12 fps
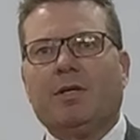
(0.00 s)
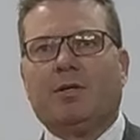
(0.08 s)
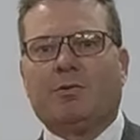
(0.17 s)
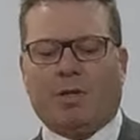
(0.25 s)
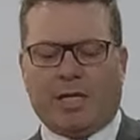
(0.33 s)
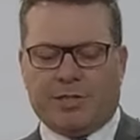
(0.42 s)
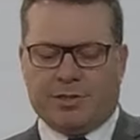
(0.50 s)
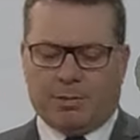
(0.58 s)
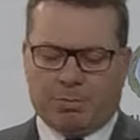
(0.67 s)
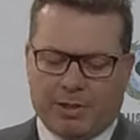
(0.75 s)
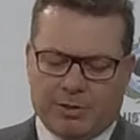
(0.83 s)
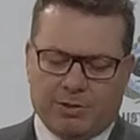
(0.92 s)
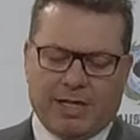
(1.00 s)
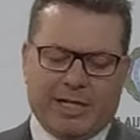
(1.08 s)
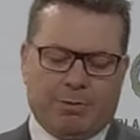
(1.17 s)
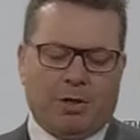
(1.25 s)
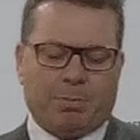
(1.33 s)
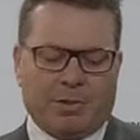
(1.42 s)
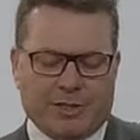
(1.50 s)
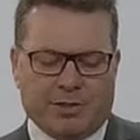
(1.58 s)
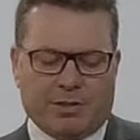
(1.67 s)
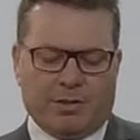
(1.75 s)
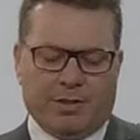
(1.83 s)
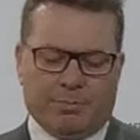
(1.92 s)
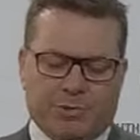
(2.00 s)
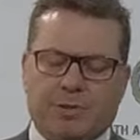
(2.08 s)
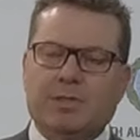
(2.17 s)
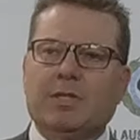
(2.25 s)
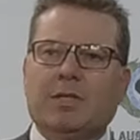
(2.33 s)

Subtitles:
in relation to Operation Eclipse.